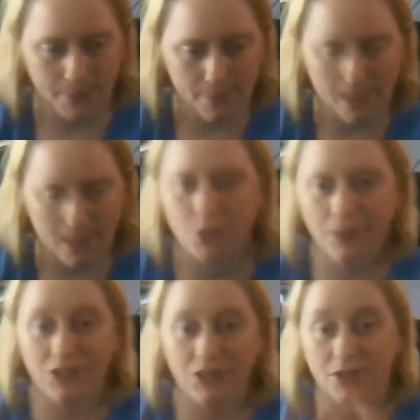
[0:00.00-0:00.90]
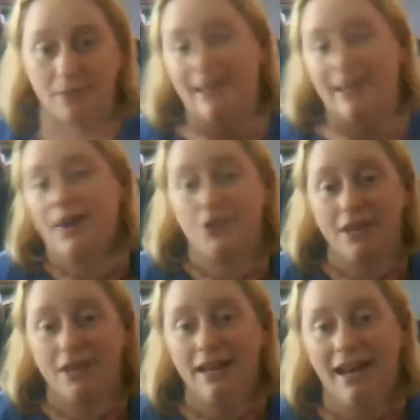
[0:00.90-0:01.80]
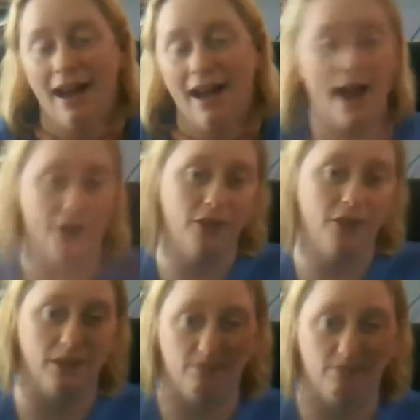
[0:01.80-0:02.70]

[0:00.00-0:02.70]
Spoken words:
it's really just my energy. I'm